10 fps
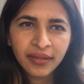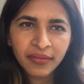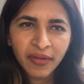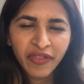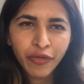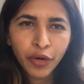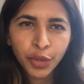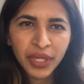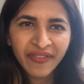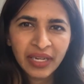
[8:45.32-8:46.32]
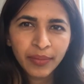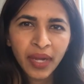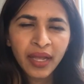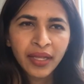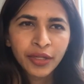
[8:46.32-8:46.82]
we want to develop.
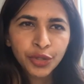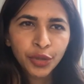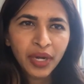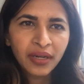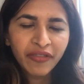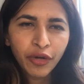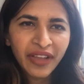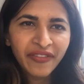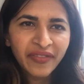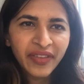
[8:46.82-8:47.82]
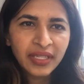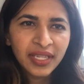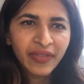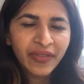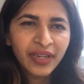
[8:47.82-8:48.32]
So for every feature,
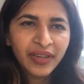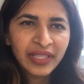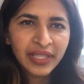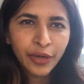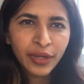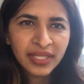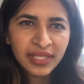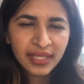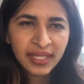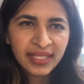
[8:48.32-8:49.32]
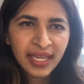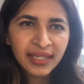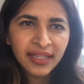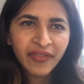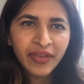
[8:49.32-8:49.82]
we work with UX
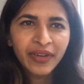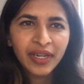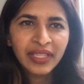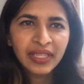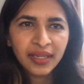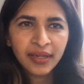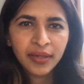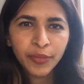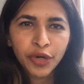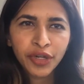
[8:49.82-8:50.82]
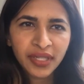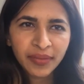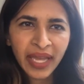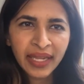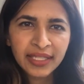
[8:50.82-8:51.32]
designer, we work with product
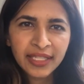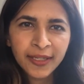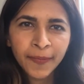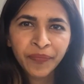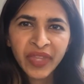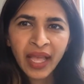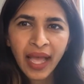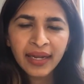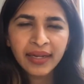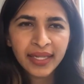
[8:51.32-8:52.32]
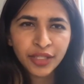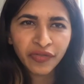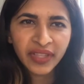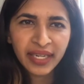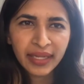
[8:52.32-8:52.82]
manager, and the rest of
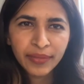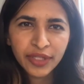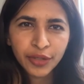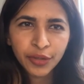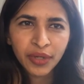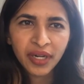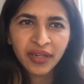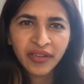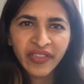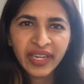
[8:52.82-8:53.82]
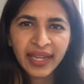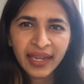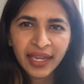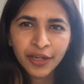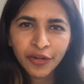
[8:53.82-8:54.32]
the team. So we take
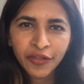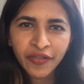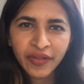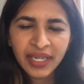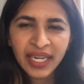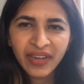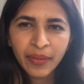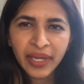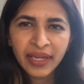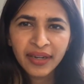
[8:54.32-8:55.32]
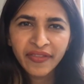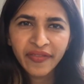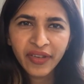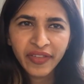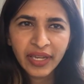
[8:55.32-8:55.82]
care of developing a
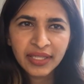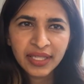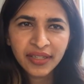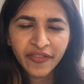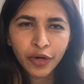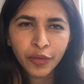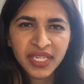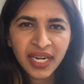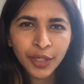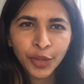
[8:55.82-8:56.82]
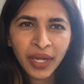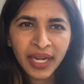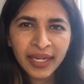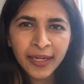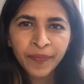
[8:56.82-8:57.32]
feature from start to
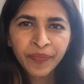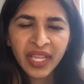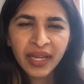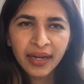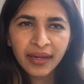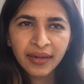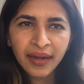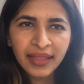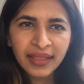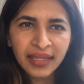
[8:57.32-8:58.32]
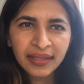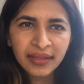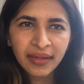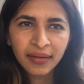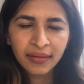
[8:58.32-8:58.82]
end, and
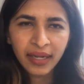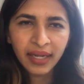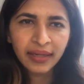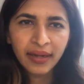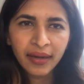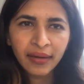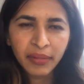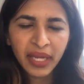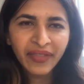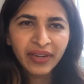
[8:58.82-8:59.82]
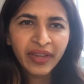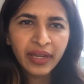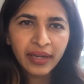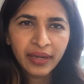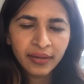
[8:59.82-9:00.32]
then even we